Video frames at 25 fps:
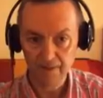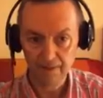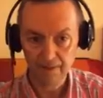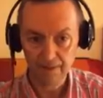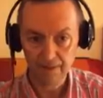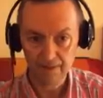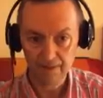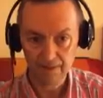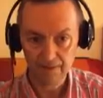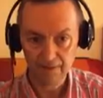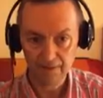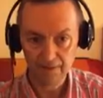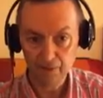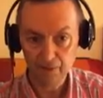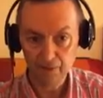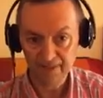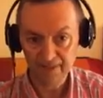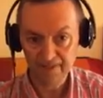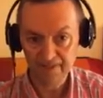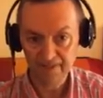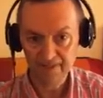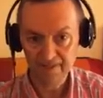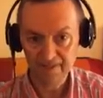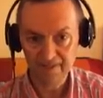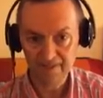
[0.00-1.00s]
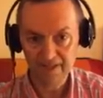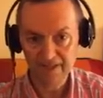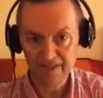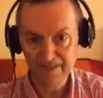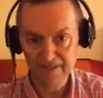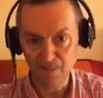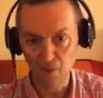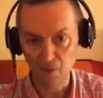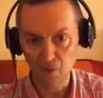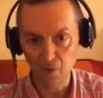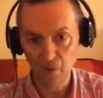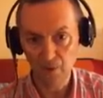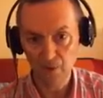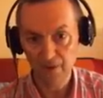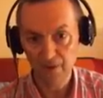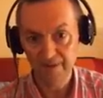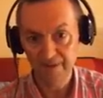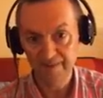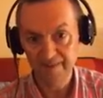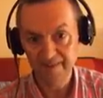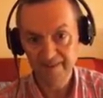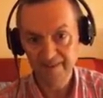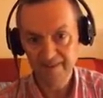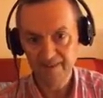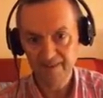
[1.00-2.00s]
uh, don't exist anymore,
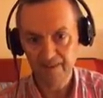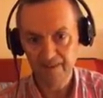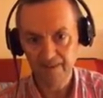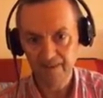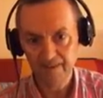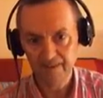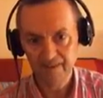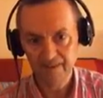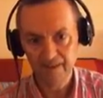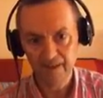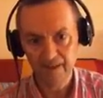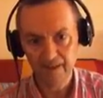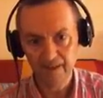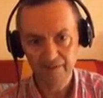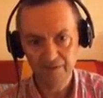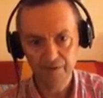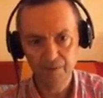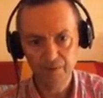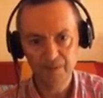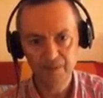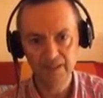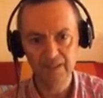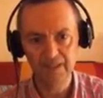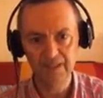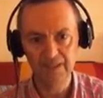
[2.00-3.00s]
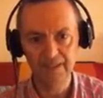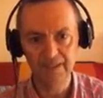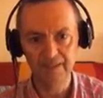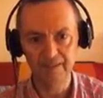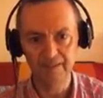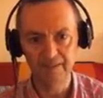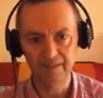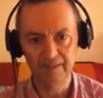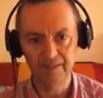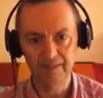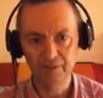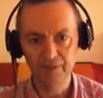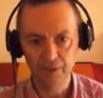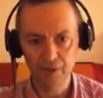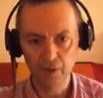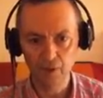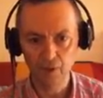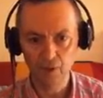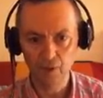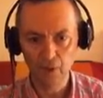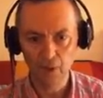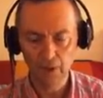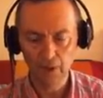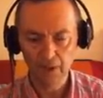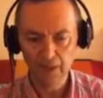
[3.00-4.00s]
these lines have to be deleted.
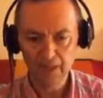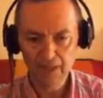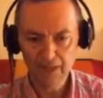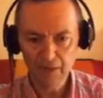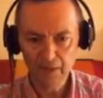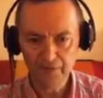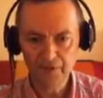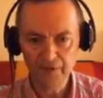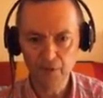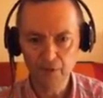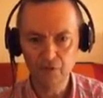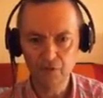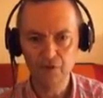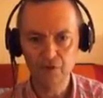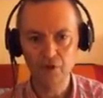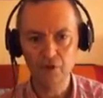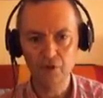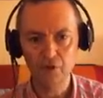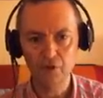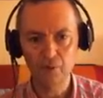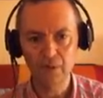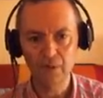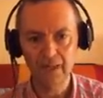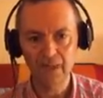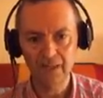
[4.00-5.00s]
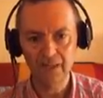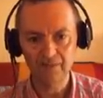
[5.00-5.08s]
So in the future, you will